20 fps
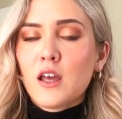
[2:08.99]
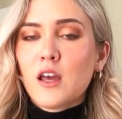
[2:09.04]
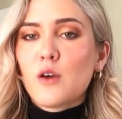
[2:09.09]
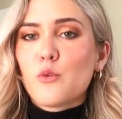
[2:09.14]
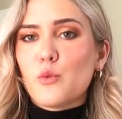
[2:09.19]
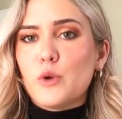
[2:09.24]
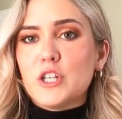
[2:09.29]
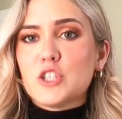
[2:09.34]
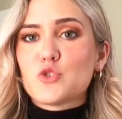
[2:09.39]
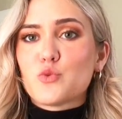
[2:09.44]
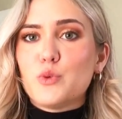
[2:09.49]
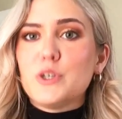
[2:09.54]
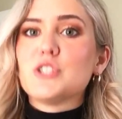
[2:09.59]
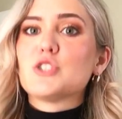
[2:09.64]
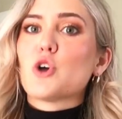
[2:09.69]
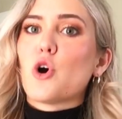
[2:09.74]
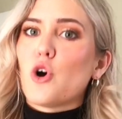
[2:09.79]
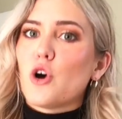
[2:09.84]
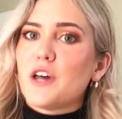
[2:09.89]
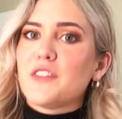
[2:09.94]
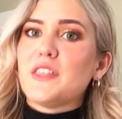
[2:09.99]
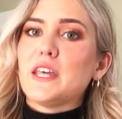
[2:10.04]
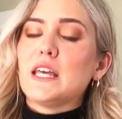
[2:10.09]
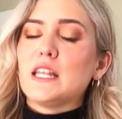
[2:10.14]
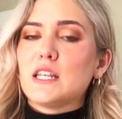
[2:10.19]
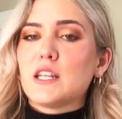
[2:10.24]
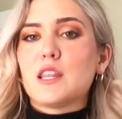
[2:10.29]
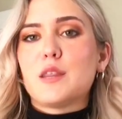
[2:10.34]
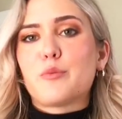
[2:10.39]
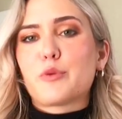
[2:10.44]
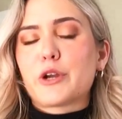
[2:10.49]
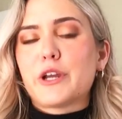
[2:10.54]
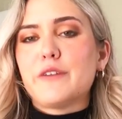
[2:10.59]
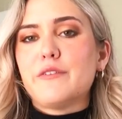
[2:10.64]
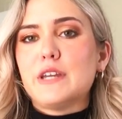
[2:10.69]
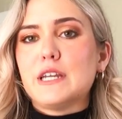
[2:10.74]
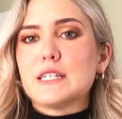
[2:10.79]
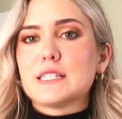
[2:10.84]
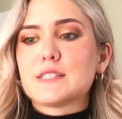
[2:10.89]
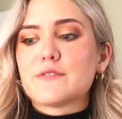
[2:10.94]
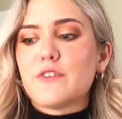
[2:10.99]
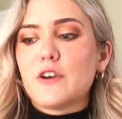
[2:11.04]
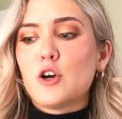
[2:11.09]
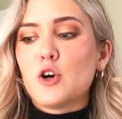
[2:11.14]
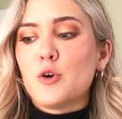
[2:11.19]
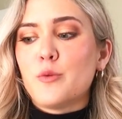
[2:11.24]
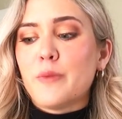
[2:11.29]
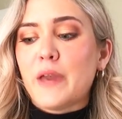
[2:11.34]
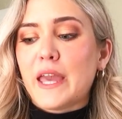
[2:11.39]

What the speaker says: which we saw at the end of the previous film,